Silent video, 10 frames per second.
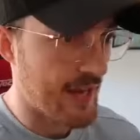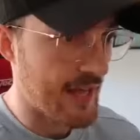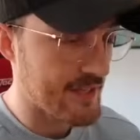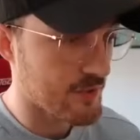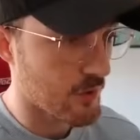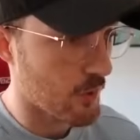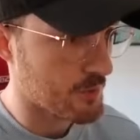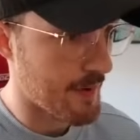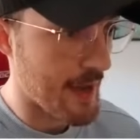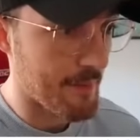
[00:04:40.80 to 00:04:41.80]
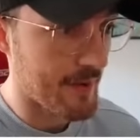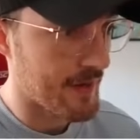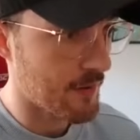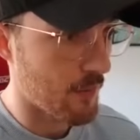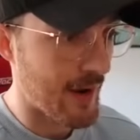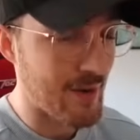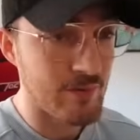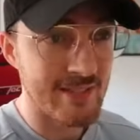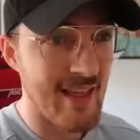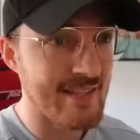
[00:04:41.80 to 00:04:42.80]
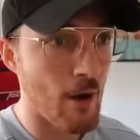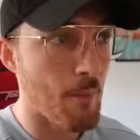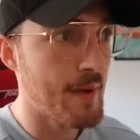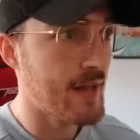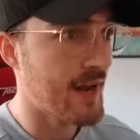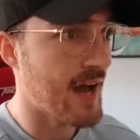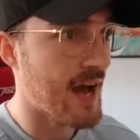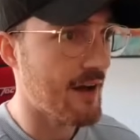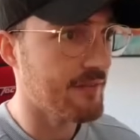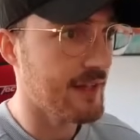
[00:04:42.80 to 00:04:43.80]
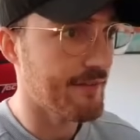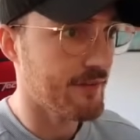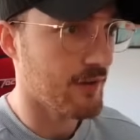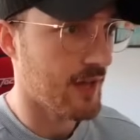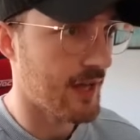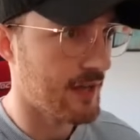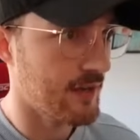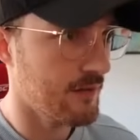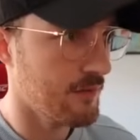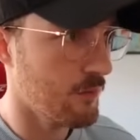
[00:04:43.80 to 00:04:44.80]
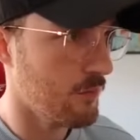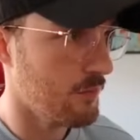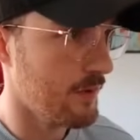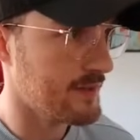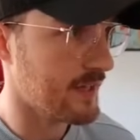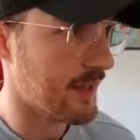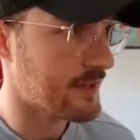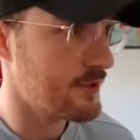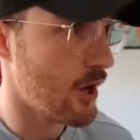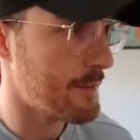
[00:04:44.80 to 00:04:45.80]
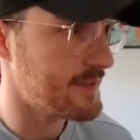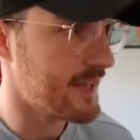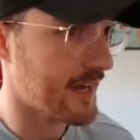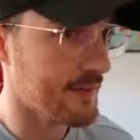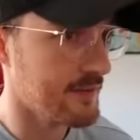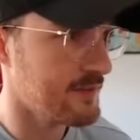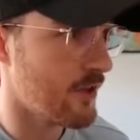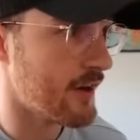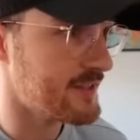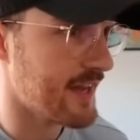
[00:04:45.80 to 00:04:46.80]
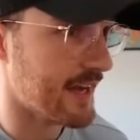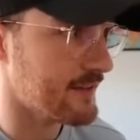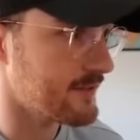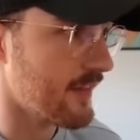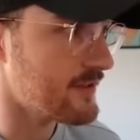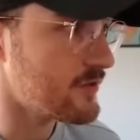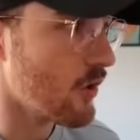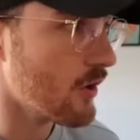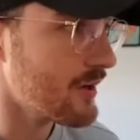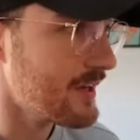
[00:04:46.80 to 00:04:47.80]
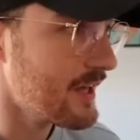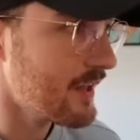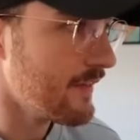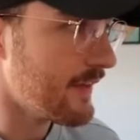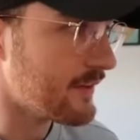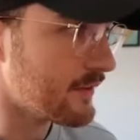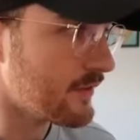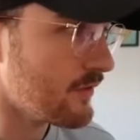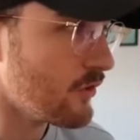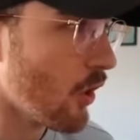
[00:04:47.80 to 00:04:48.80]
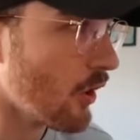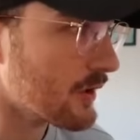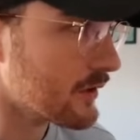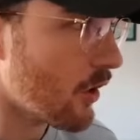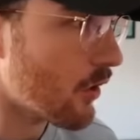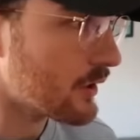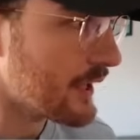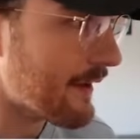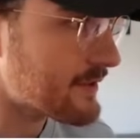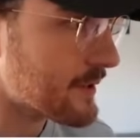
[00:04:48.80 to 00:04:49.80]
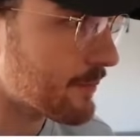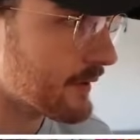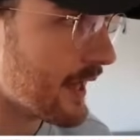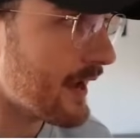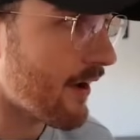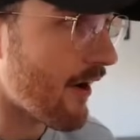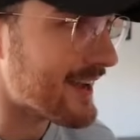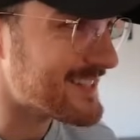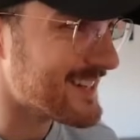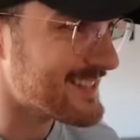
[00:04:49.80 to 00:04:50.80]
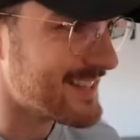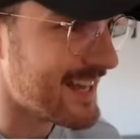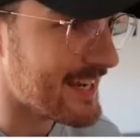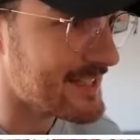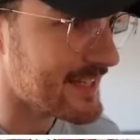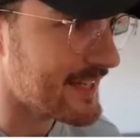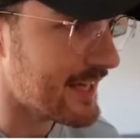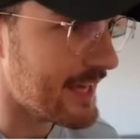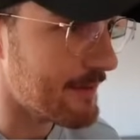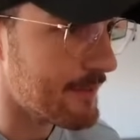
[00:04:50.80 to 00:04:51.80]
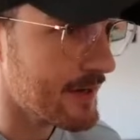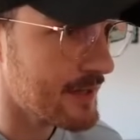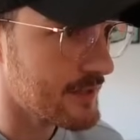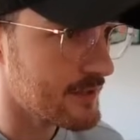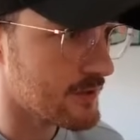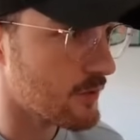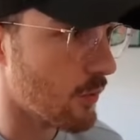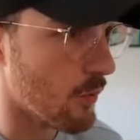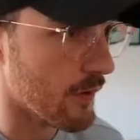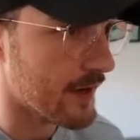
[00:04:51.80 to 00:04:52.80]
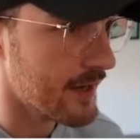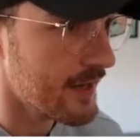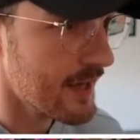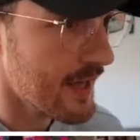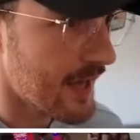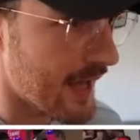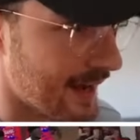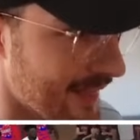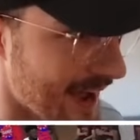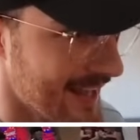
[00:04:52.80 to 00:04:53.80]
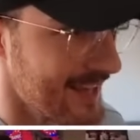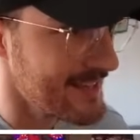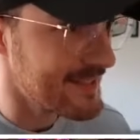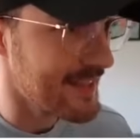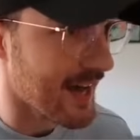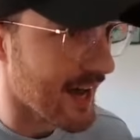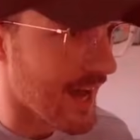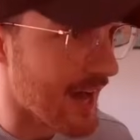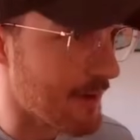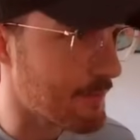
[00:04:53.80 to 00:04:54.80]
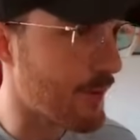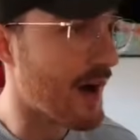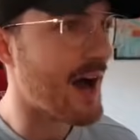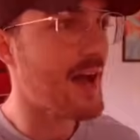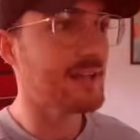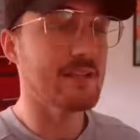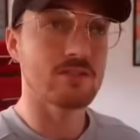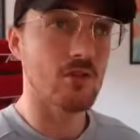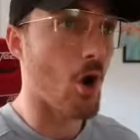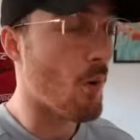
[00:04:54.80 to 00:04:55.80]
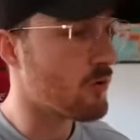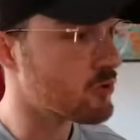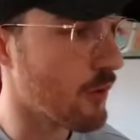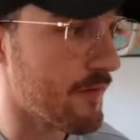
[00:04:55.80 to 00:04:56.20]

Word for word: And he scores, man, but it, there's now a minute and a half left. So like, that's like, that's 30 per second. It's 30 seconds. So there's not, there's not long left to play. I just need to keep scoring. And that is the hard part. Let's go. I'll draw a